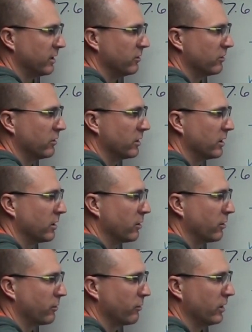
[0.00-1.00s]
you're going to get a
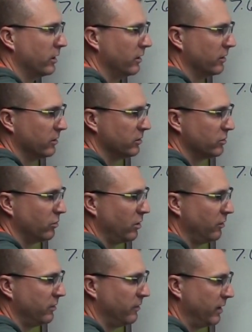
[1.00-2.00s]
3.
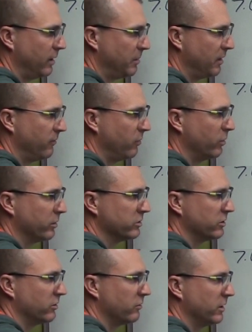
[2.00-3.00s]
12 divided by 4 is
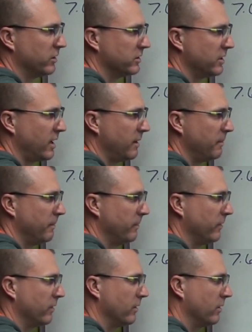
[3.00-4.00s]
3 at the top.
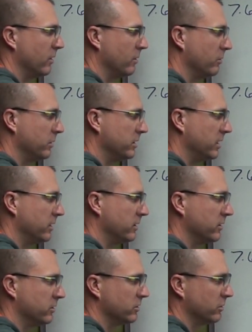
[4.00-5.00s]
We take
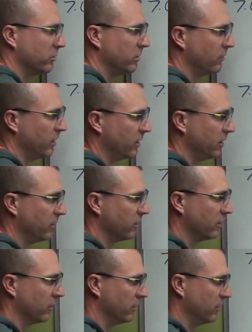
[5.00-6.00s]
this, we write it here.
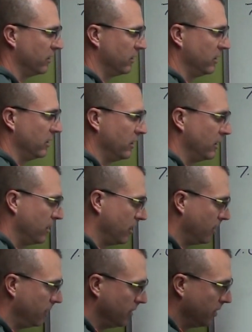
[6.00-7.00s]

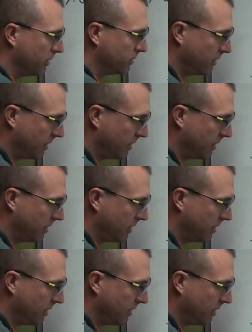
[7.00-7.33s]
Alright, so